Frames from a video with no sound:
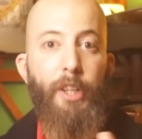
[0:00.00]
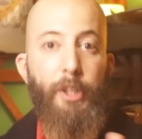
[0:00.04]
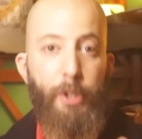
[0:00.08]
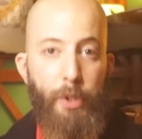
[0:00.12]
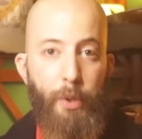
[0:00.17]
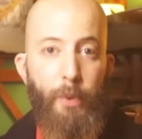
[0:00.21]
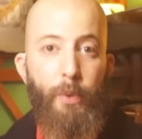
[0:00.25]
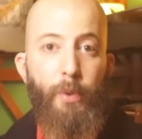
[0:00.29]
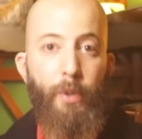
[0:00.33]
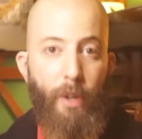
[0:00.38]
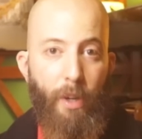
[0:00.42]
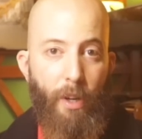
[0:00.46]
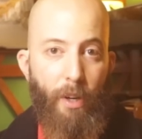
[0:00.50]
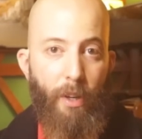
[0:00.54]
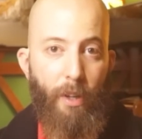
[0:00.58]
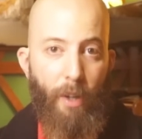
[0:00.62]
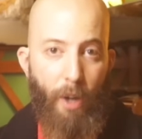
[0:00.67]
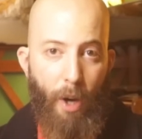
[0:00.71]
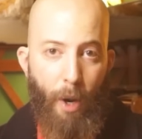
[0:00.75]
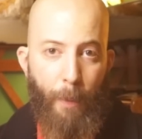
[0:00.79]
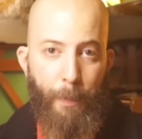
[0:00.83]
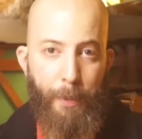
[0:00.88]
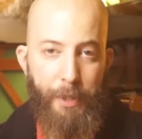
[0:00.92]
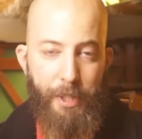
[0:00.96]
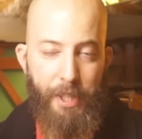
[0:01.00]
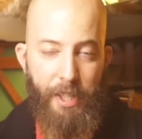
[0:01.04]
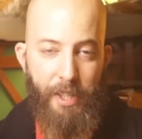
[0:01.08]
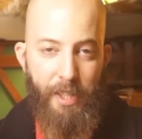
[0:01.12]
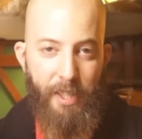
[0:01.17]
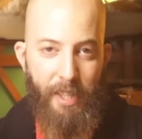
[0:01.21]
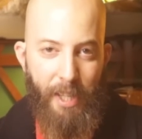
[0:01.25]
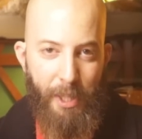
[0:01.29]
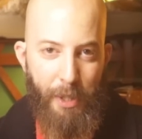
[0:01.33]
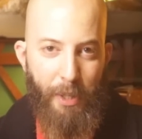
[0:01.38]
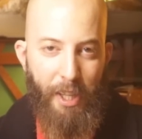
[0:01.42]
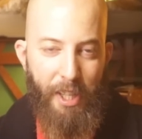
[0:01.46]
Two
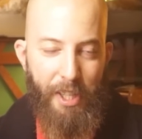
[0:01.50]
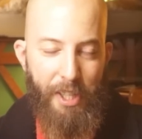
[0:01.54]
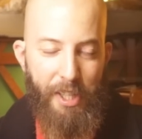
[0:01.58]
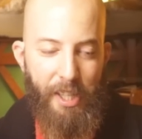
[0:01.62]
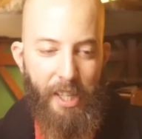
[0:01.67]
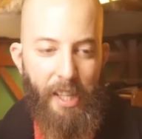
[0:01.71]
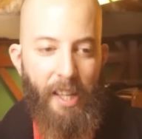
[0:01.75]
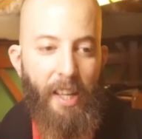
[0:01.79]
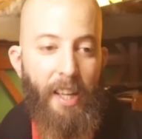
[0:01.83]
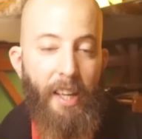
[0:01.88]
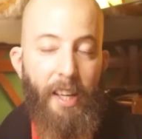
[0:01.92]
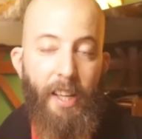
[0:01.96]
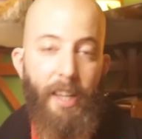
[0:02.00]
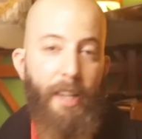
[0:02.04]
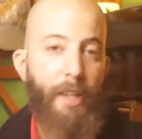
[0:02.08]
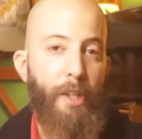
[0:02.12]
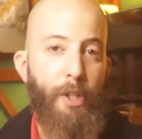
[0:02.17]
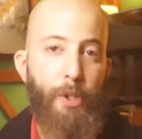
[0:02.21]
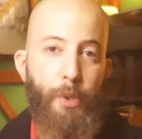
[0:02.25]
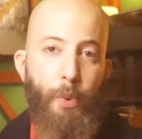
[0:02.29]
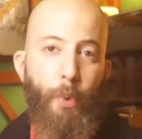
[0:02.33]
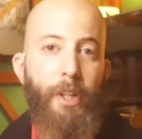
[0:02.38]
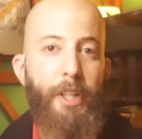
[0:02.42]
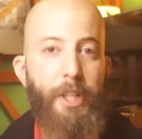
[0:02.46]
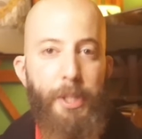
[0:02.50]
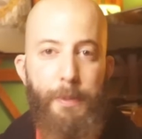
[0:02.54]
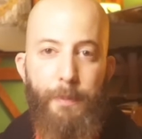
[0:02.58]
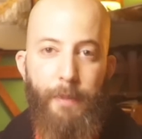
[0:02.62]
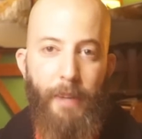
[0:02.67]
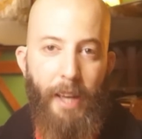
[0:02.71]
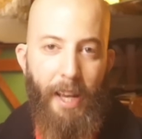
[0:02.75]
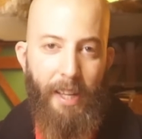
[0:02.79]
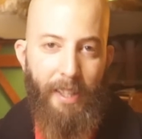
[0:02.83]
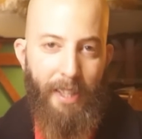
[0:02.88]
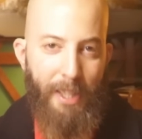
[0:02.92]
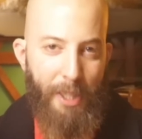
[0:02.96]
opposites, as you can see.
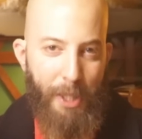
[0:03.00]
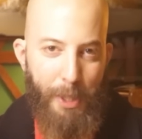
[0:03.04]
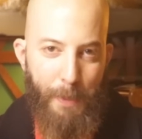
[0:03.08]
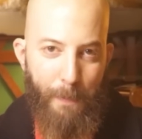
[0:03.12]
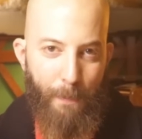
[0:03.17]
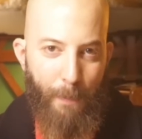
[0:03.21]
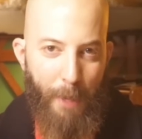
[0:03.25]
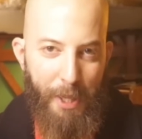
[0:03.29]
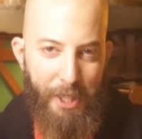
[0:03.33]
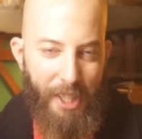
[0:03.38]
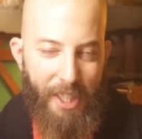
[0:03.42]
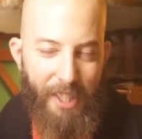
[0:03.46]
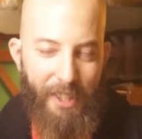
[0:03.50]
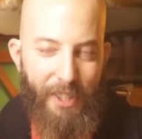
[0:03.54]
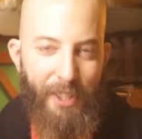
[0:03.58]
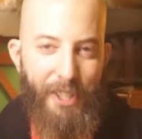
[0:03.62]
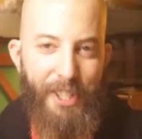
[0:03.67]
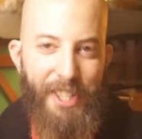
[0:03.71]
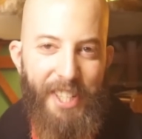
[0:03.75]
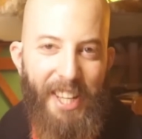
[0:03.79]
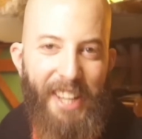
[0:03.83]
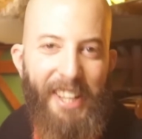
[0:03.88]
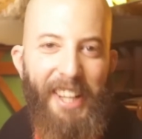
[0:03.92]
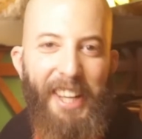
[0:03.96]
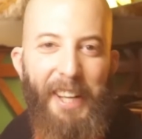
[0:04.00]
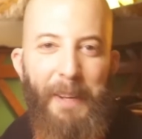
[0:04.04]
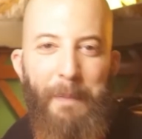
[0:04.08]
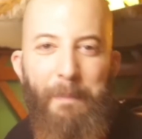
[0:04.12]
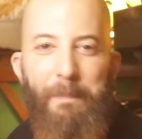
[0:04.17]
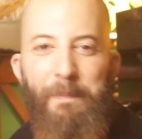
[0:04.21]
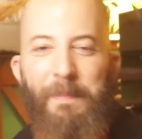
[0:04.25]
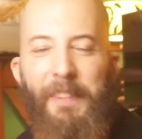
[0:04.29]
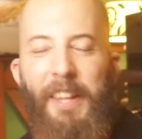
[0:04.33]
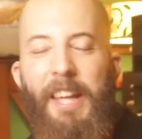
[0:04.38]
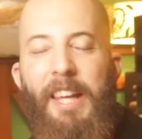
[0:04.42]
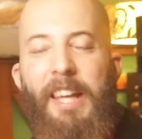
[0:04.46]
Dualism at its basic understanding.
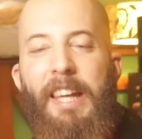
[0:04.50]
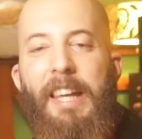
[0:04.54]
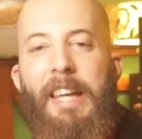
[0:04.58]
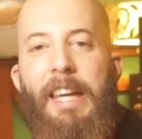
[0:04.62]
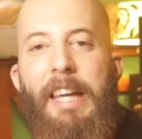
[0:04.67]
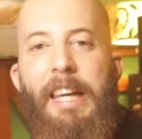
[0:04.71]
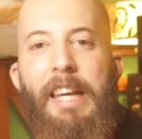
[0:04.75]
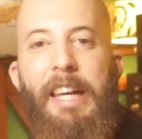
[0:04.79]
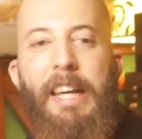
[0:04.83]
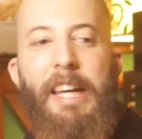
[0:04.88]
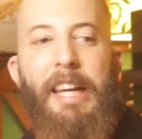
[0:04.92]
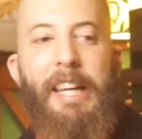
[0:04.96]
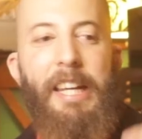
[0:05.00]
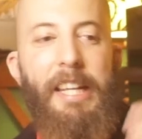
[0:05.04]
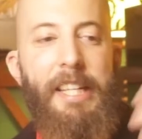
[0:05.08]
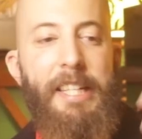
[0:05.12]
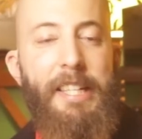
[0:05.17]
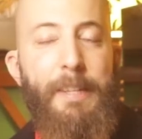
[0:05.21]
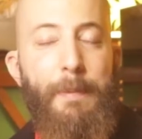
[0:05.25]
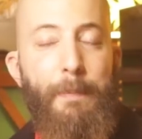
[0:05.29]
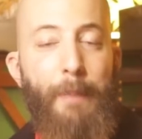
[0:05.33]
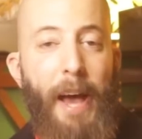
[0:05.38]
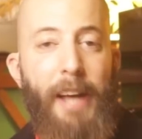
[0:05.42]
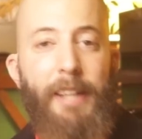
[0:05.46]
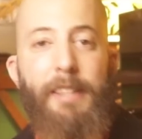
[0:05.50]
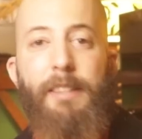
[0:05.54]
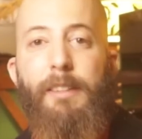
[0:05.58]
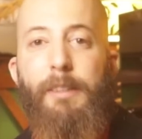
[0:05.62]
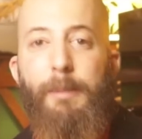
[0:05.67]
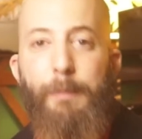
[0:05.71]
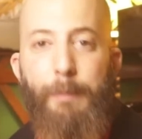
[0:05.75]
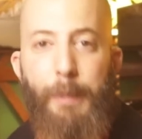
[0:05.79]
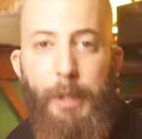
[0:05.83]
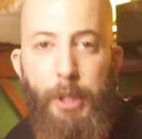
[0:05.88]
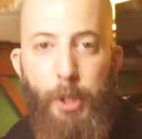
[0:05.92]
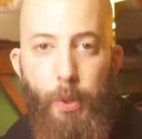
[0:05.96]
It is a battle
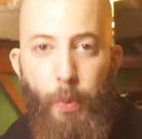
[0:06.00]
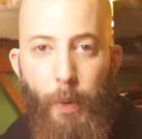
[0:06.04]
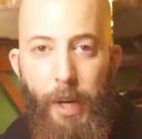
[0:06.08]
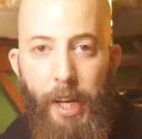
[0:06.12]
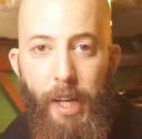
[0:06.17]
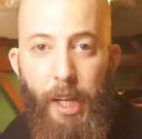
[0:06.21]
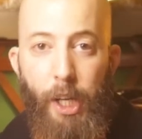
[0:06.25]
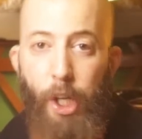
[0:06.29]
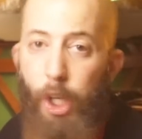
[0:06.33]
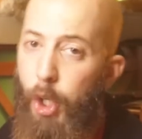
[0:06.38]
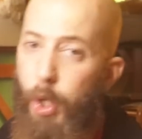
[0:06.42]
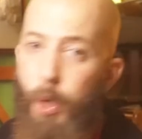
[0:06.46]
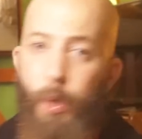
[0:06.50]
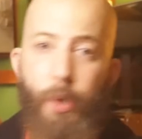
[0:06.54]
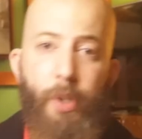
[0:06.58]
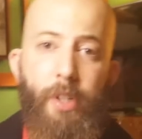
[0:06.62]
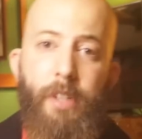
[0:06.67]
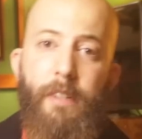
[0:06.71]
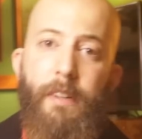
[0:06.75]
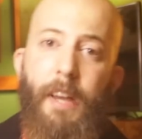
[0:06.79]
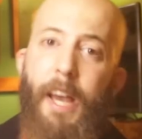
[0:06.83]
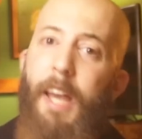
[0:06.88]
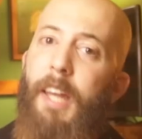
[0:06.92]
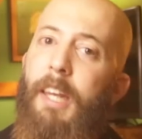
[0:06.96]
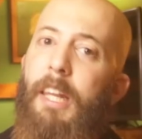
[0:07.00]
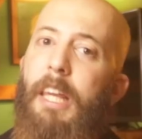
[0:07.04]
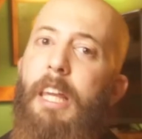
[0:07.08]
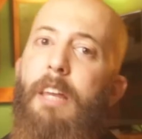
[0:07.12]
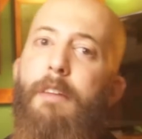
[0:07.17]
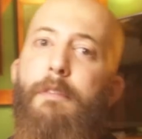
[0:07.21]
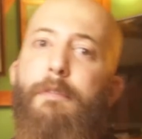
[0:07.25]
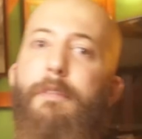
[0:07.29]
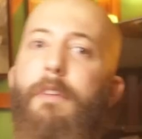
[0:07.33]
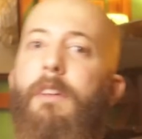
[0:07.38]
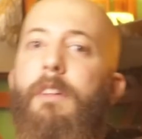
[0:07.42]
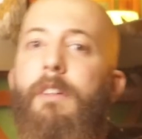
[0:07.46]
between good and
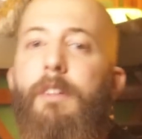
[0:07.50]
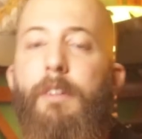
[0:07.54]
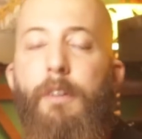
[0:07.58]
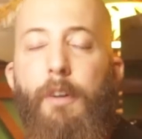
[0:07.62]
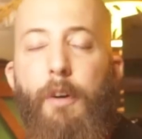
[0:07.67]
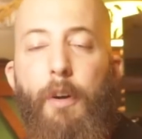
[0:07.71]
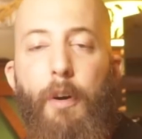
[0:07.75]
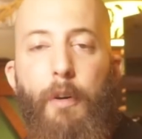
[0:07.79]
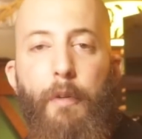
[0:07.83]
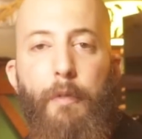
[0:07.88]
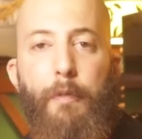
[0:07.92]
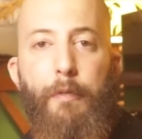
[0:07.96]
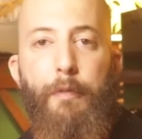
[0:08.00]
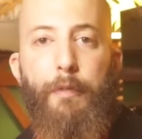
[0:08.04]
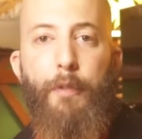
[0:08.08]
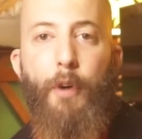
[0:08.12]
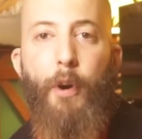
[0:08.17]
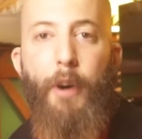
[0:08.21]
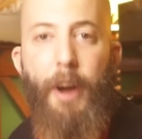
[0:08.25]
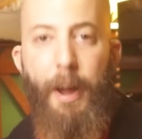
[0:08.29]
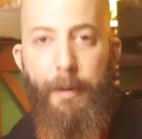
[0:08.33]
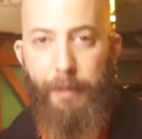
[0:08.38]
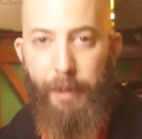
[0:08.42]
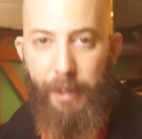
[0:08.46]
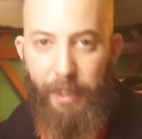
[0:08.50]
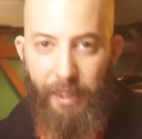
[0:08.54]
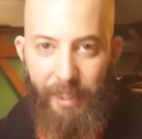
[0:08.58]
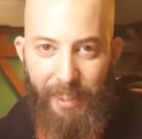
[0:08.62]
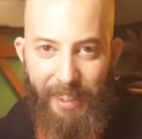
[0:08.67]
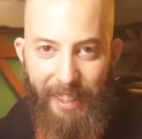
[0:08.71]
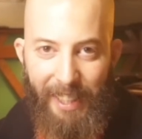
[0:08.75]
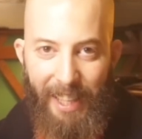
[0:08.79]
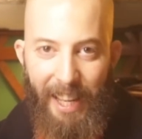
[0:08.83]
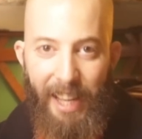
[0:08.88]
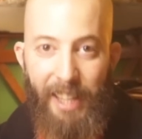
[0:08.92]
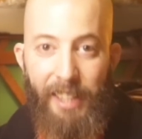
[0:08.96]
evil forever,
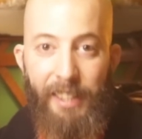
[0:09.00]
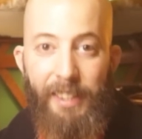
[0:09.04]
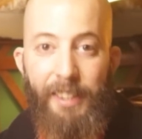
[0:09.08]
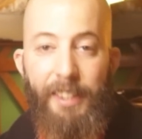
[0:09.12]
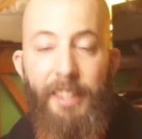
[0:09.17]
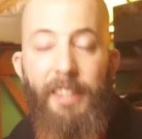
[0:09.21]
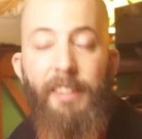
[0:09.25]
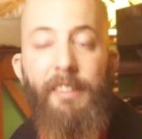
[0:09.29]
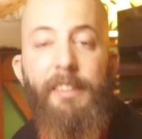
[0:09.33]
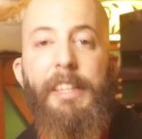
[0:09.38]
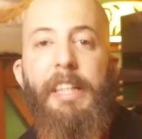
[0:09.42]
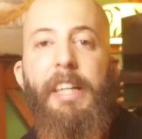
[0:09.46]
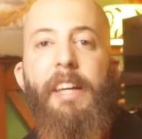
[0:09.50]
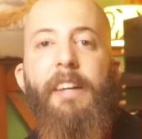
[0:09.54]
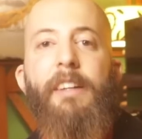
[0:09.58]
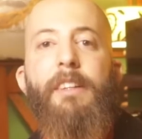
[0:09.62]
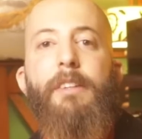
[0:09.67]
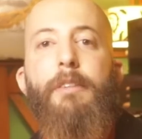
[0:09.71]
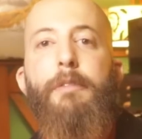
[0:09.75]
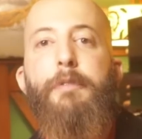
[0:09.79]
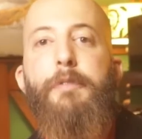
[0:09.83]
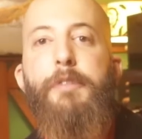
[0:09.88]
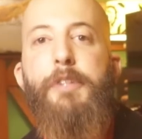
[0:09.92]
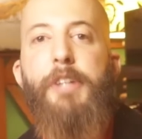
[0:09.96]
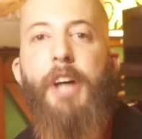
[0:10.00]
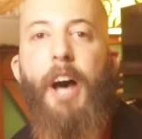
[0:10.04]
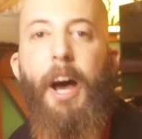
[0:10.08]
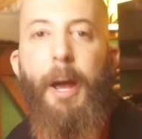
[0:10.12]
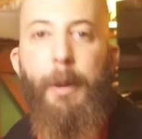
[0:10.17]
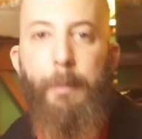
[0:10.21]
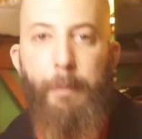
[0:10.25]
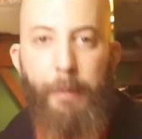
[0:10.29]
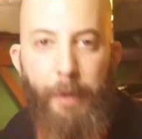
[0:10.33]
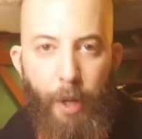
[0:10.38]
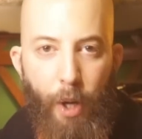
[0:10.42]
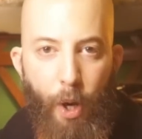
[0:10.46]
until the end of
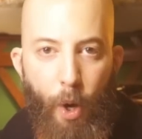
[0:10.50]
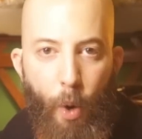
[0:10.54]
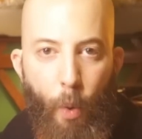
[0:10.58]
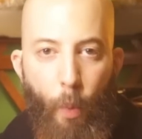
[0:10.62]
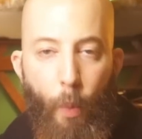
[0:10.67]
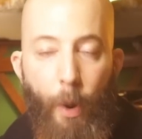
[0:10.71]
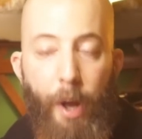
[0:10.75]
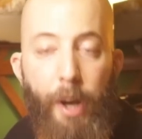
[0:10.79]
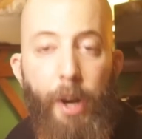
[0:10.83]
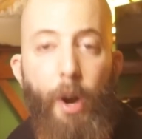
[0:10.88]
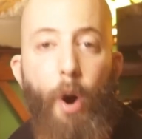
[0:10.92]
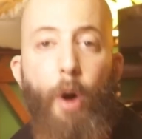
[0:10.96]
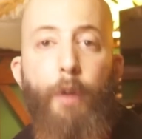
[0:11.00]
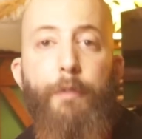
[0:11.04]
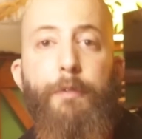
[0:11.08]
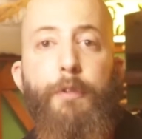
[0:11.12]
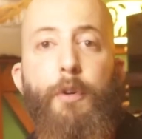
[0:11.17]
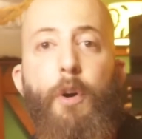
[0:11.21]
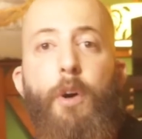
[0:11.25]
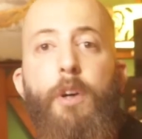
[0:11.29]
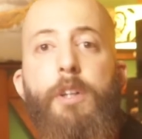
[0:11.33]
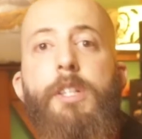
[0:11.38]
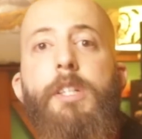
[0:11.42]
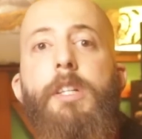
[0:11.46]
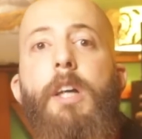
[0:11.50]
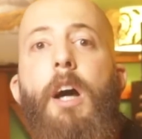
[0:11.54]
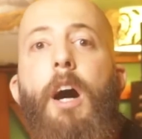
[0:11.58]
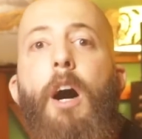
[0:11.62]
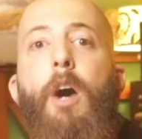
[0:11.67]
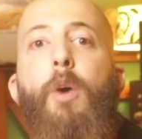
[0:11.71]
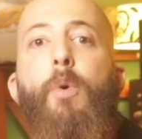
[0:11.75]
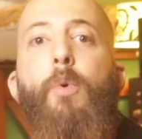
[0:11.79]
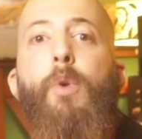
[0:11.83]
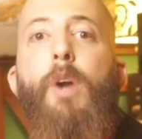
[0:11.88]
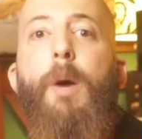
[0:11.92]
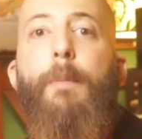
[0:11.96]
time, when, of course,
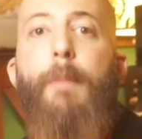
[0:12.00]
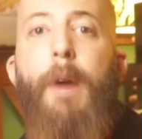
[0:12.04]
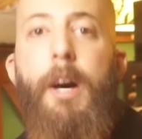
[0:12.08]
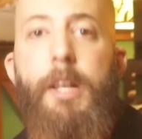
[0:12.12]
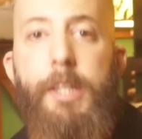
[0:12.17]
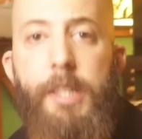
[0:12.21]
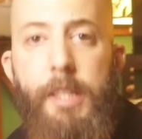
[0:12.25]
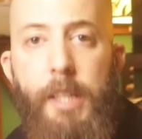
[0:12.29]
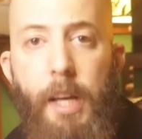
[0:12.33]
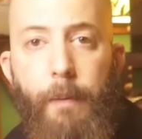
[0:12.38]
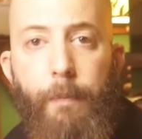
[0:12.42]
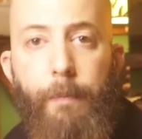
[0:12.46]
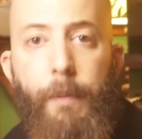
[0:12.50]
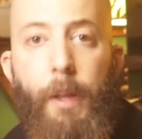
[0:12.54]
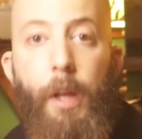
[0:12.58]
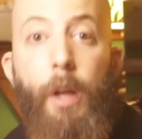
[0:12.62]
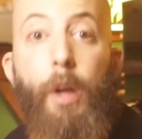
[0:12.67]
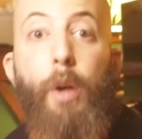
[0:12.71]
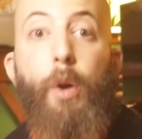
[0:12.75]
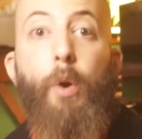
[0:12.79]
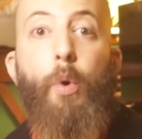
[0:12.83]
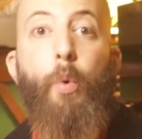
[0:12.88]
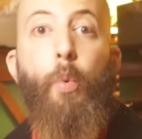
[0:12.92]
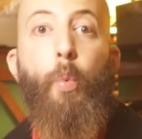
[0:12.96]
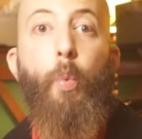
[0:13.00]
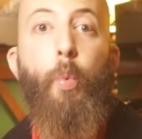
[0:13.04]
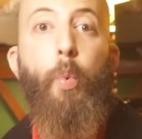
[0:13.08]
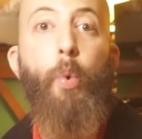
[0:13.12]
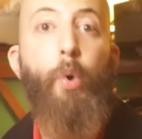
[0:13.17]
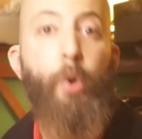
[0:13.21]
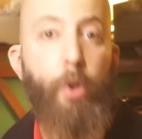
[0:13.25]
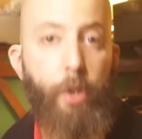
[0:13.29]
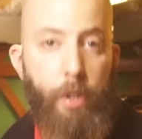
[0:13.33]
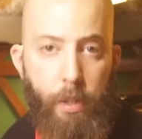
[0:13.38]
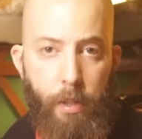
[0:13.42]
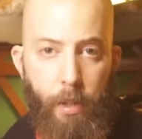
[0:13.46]
Ahura Mazda
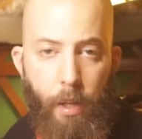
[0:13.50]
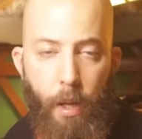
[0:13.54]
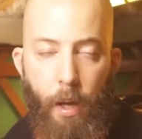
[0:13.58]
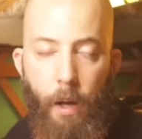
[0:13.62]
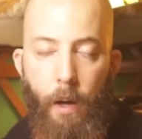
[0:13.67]
would